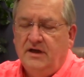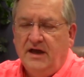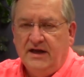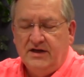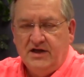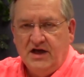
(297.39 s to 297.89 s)

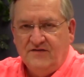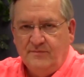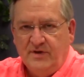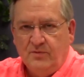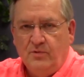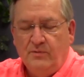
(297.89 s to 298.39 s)
and
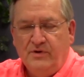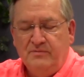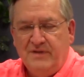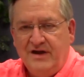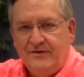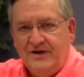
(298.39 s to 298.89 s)
government, when we
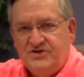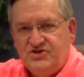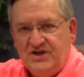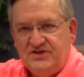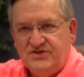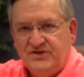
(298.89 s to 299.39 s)
marry
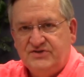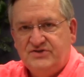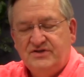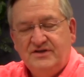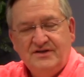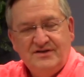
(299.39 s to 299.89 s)

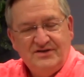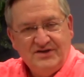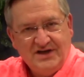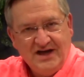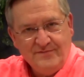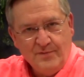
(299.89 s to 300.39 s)
Jesus to
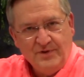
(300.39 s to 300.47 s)
government.